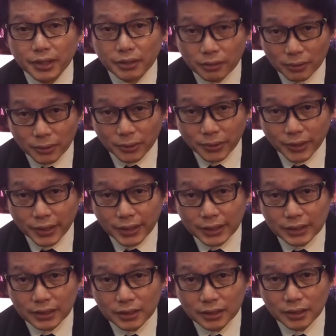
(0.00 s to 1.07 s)
in the
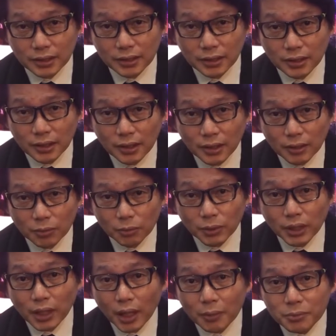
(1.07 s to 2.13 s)
Lord.
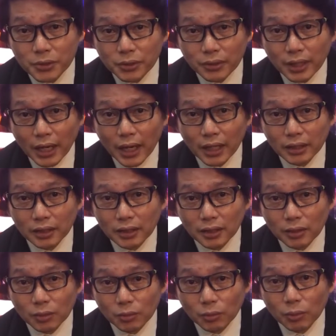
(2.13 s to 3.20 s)
We come to God,
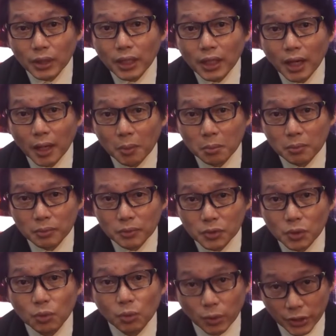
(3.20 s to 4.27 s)
we come
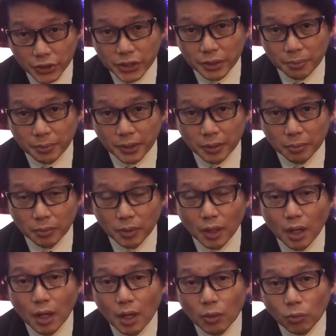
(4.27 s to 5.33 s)
to worship Him.
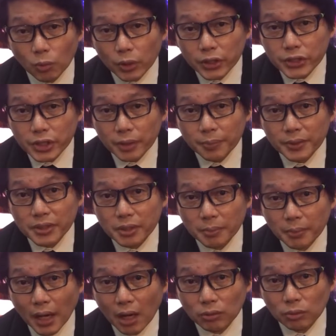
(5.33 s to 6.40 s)
Worship is
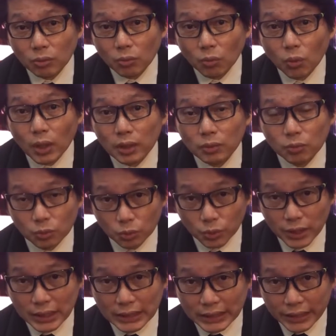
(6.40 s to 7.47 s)
about what
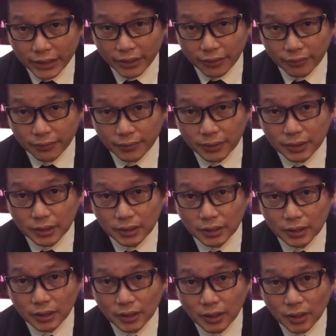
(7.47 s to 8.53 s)
we give.
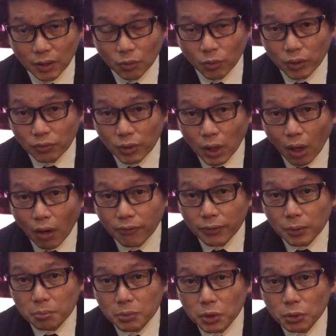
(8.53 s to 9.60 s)
When we
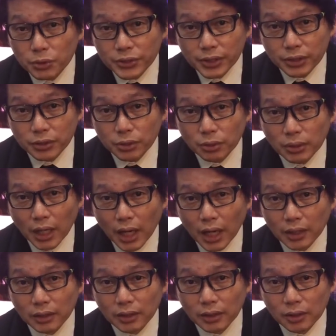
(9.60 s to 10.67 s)
offer music to
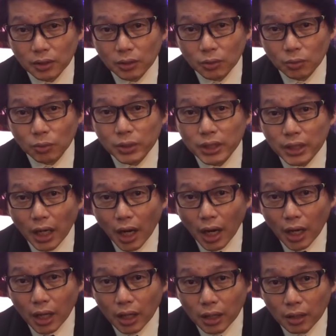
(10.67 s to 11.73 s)
God, we
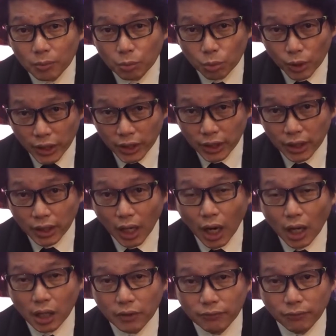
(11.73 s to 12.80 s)
are bringing
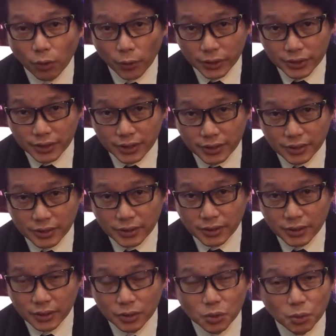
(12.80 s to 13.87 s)
our
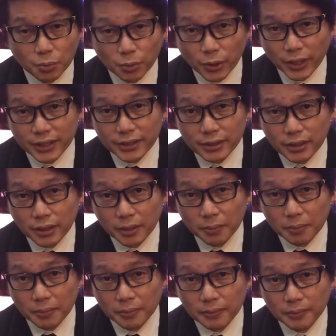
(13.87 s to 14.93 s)
voices to praise
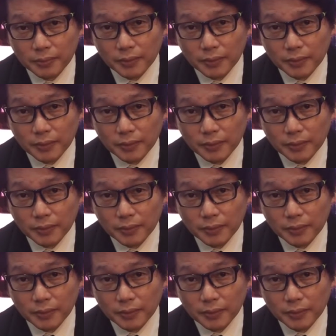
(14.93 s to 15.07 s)
Him.